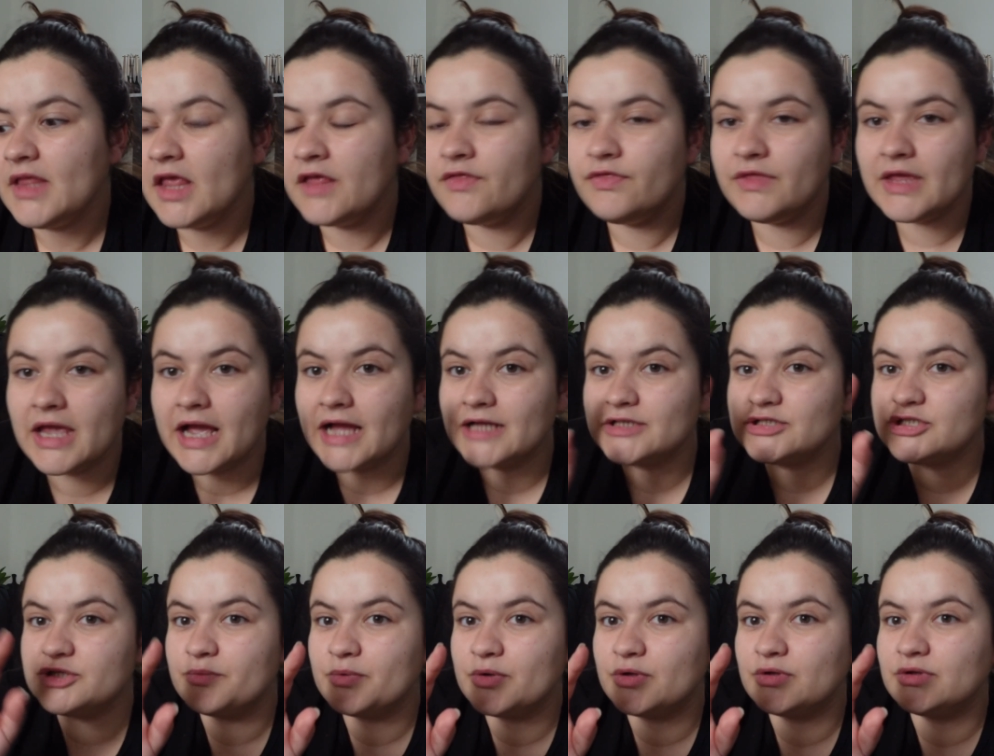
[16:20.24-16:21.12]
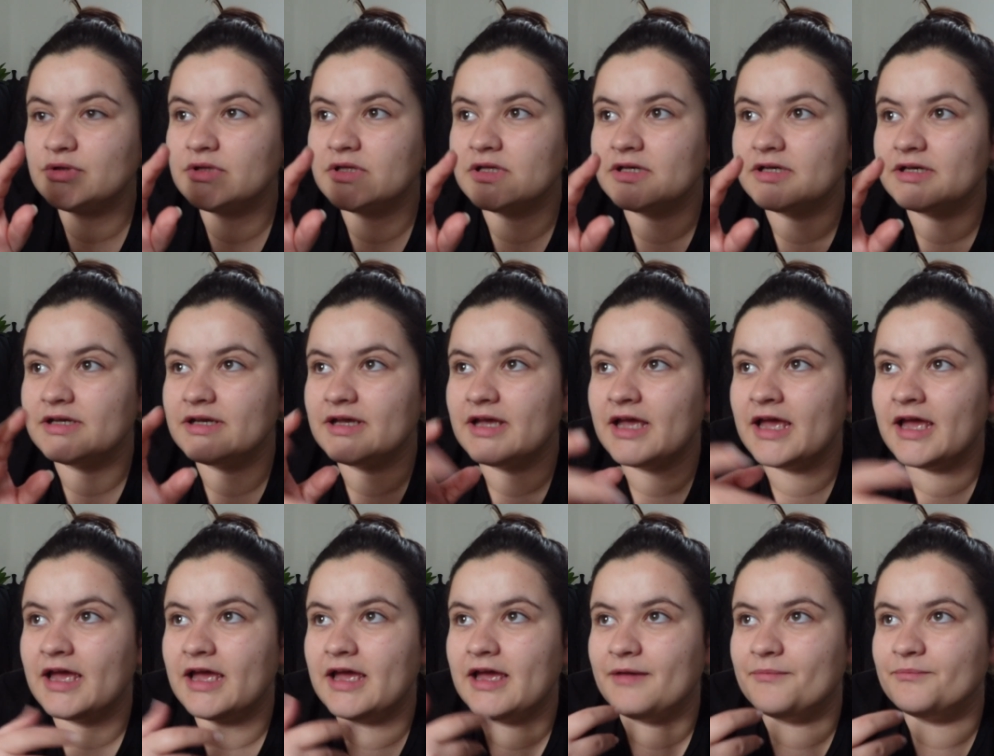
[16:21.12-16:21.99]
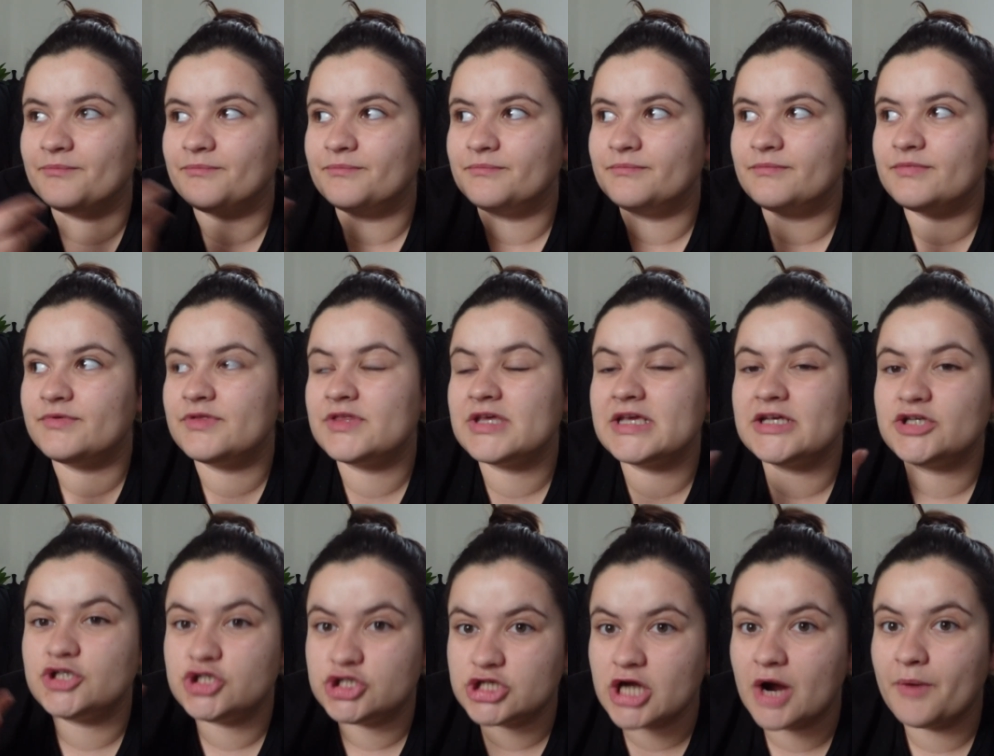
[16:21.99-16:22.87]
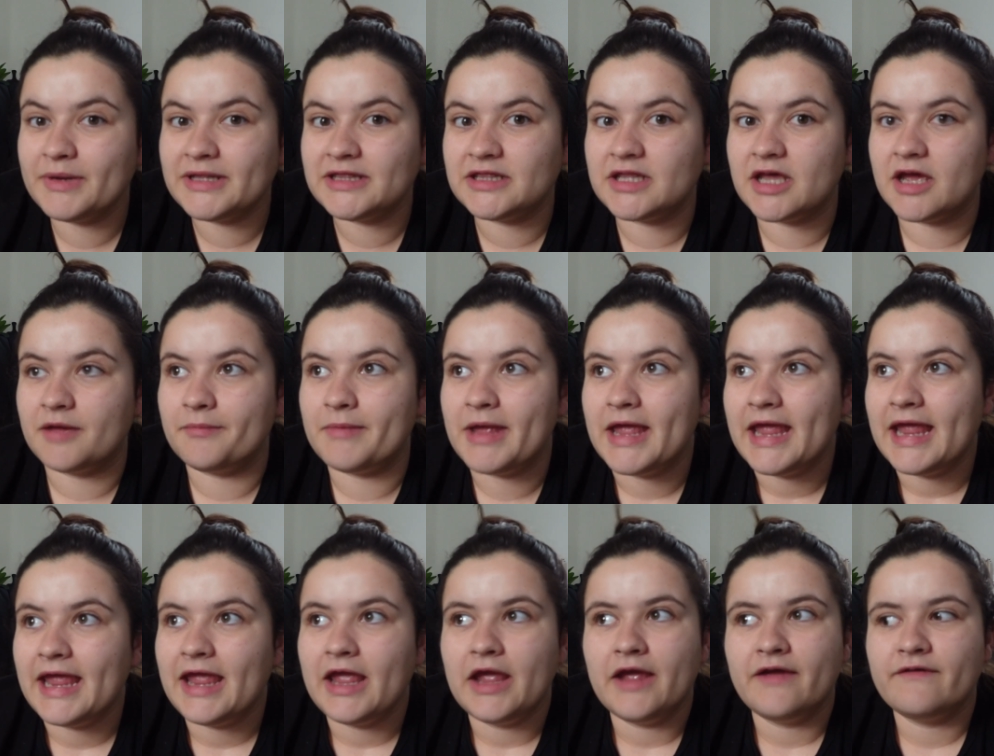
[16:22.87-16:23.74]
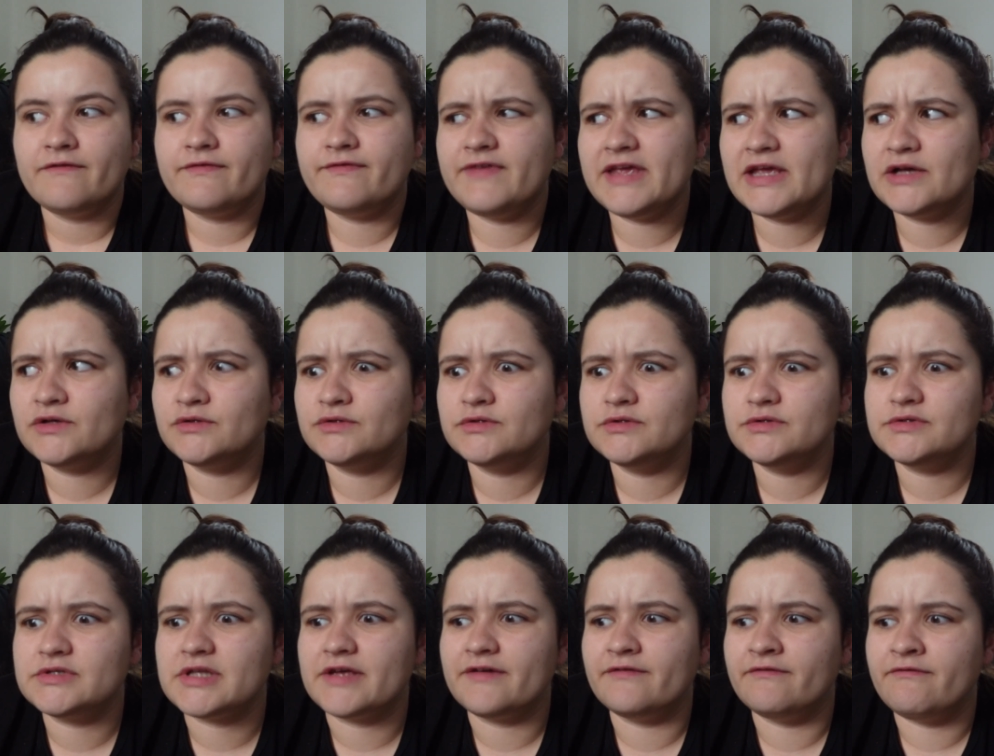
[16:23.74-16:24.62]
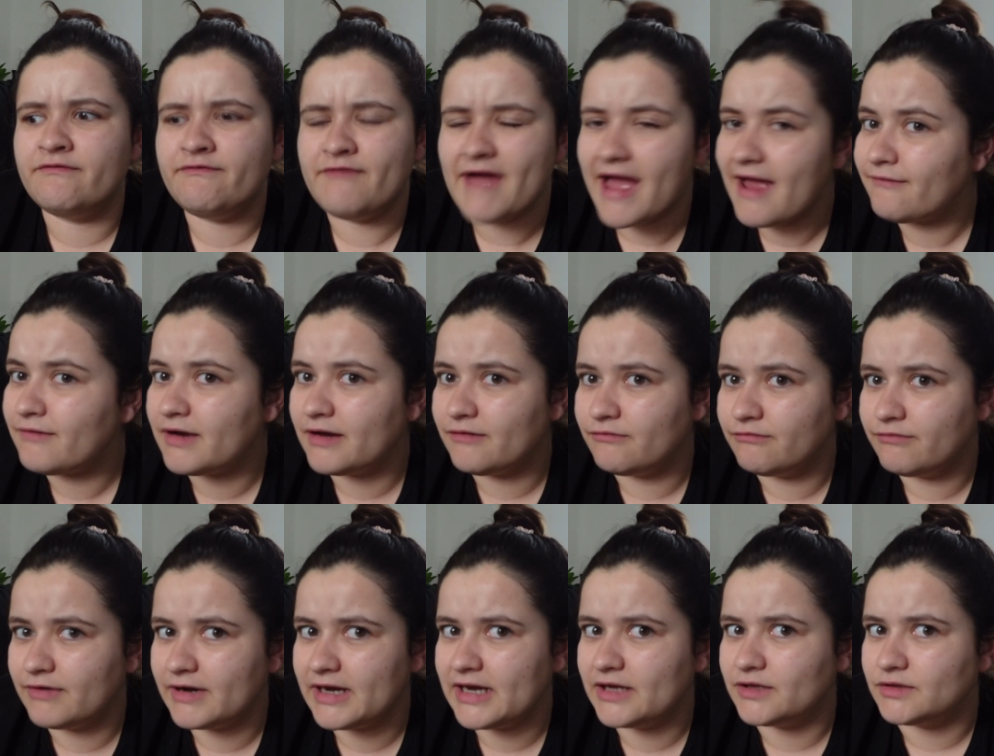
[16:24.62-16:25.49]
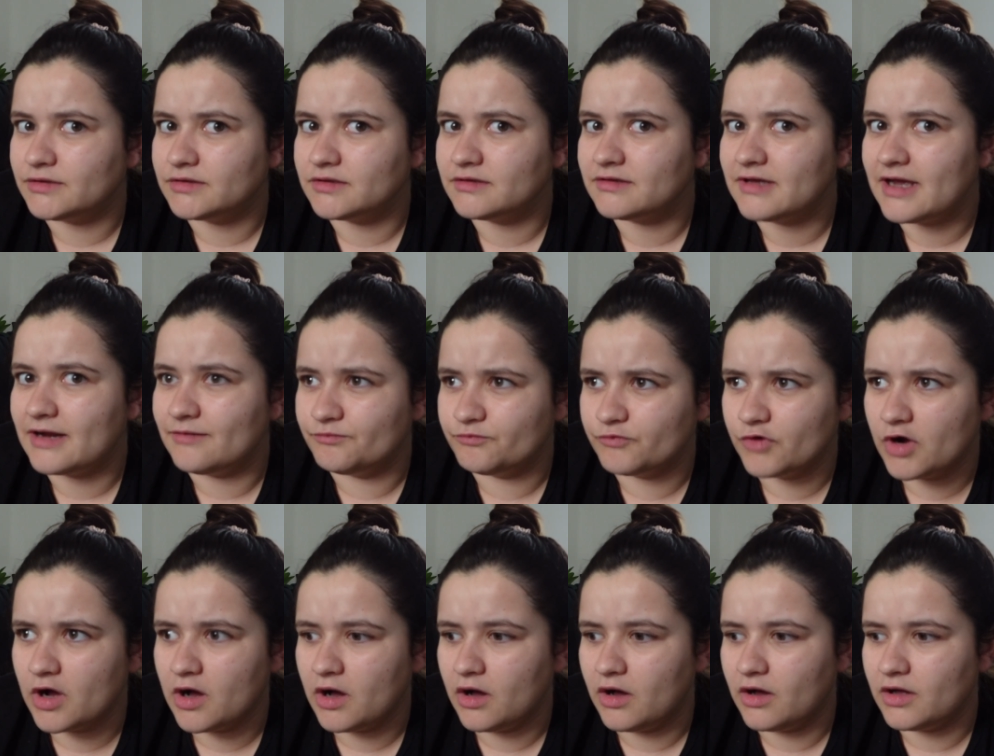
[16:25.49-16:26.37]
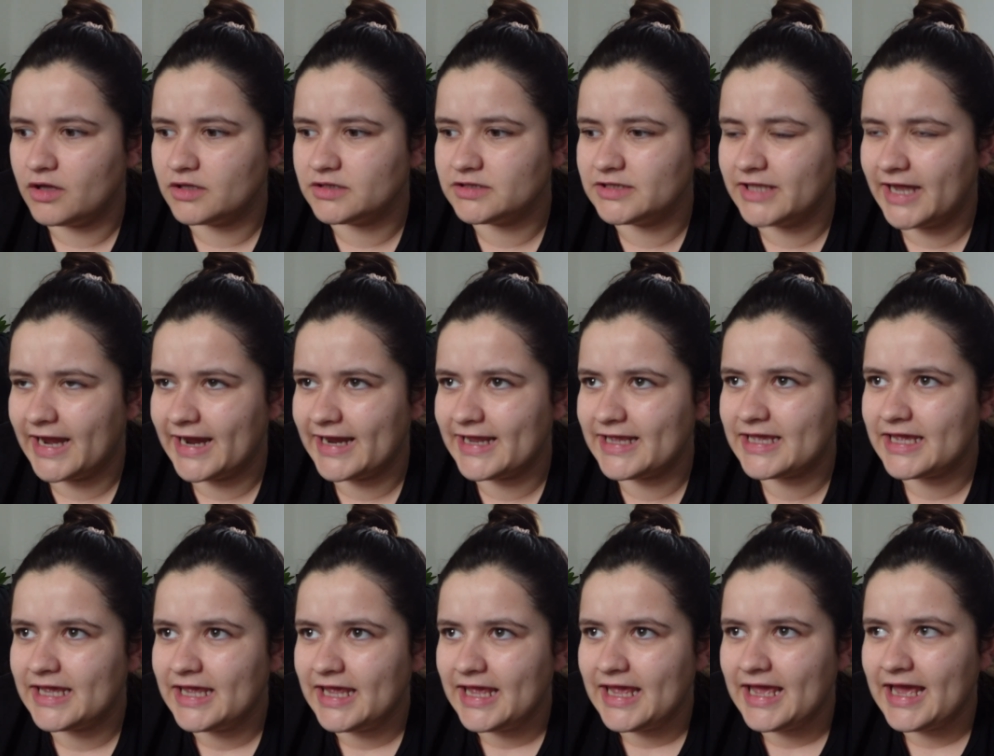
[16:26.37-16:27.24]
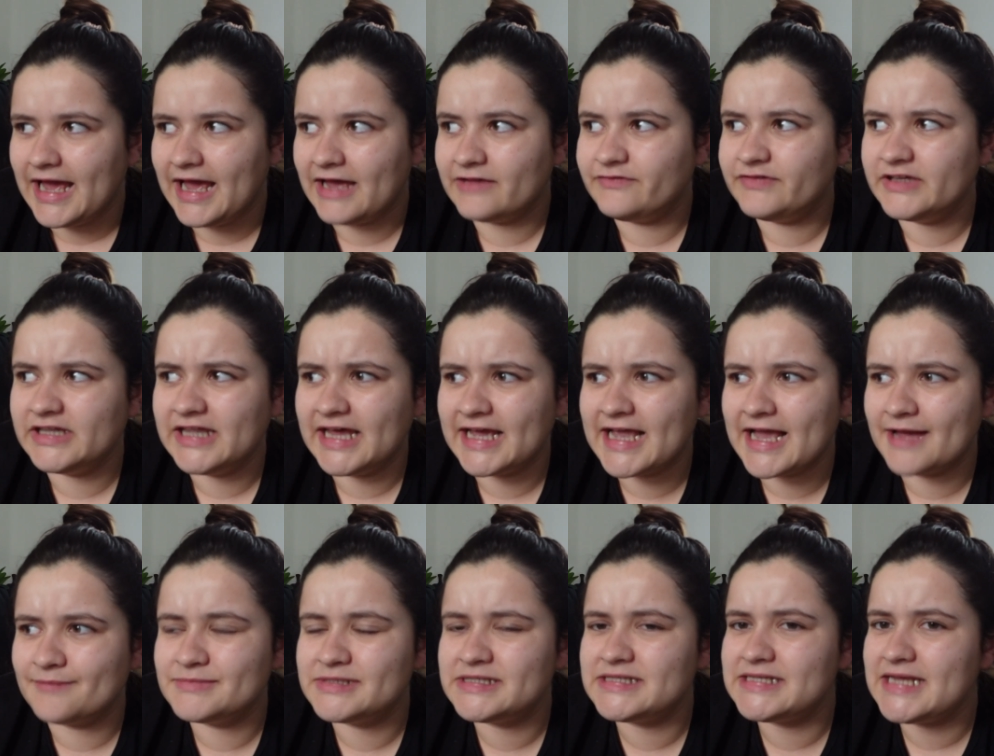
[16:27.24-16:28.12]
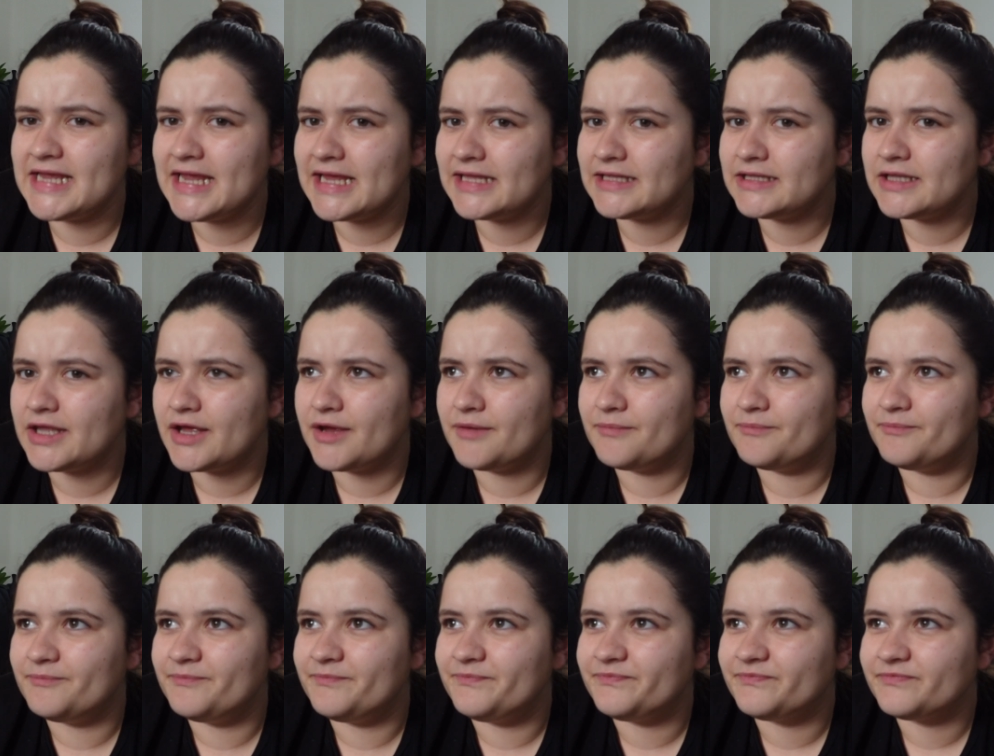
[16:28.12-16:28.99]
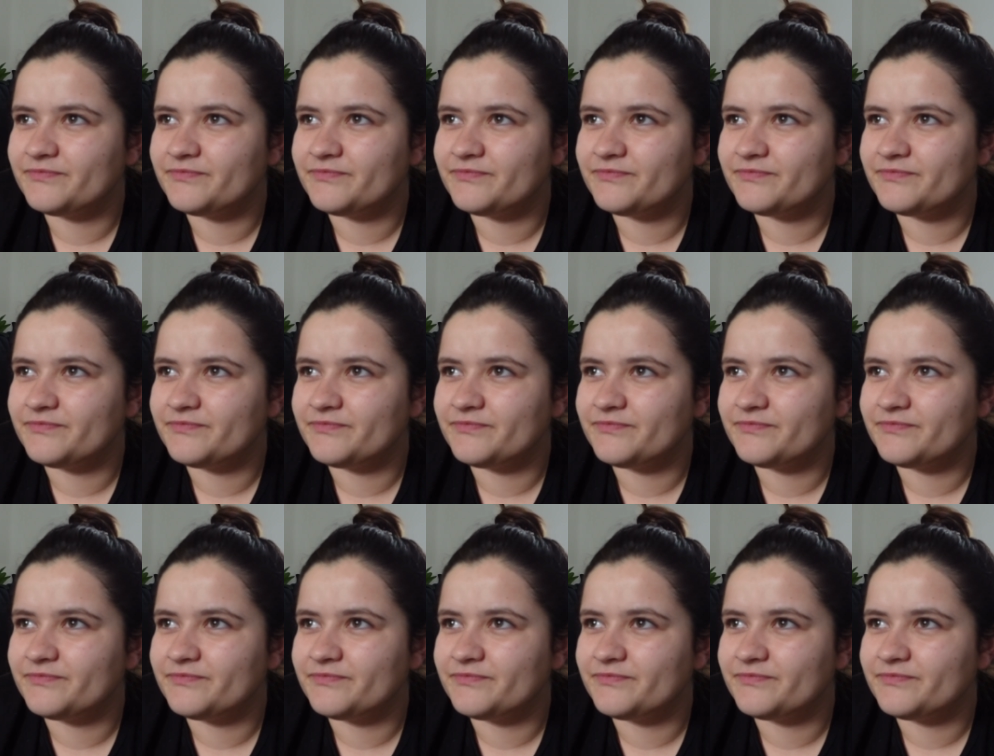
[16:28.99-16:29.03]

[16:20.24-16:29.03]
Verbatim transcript: the actual um, thing showing them feels very real and raw like I feel like I'm seeing them